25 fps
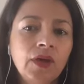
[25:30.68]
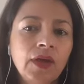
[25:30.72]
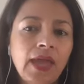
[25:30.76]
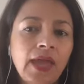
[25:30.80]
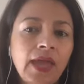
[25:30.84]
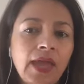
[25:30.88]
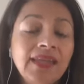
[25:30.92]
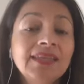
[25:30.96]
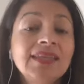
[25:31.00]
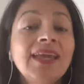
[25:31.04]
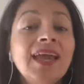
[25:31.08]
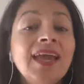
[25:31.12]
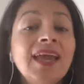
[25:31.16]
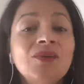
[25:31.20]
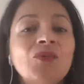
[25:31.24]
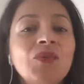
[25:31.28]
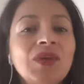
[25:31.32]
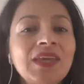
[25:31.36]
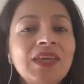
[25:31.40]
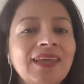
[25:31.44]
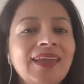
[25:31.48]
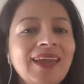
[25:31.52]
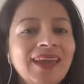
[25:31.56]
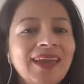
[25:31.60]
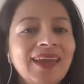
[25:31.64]
and yet we
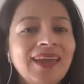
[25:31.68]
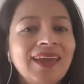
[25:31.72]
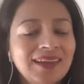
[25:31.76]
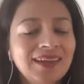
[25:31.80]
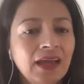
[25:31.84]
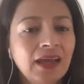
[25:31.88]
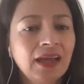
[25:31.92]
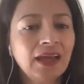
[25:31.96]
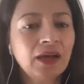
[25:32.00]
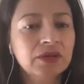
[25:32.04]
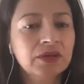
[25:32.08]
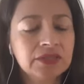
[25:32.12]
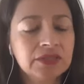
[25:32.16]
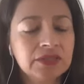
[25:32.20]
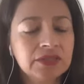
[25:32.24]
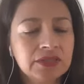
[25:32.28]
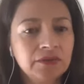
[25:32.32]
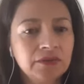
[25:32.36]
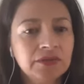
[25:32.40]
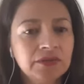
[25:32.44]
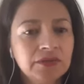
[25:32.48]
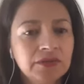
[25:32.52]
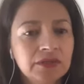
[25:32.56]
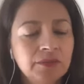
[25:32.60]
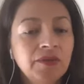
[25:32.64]
can't allow
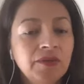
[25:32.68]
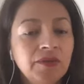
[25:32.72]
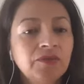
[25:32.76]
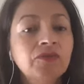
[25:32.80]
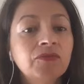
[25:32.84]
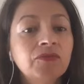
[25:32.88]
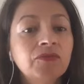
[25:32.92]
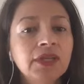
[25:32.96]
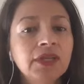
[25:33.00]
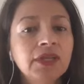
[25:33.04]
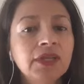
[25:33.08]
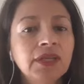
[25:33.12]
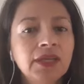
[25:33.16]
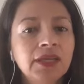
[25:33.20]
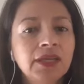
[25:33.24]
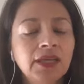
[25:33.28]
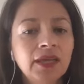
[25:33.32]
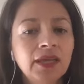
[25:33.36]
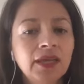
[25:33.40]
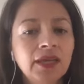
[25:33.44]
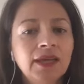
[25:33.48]
ourselves to be fully